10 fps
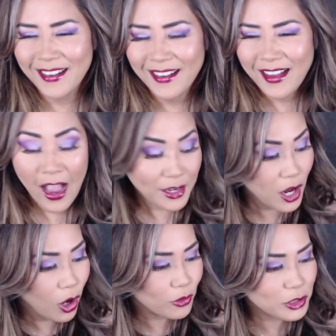I
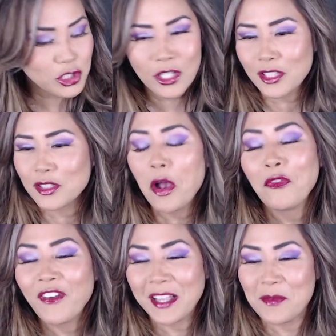know, this shit's so
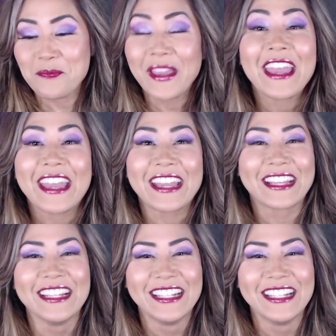fucking big.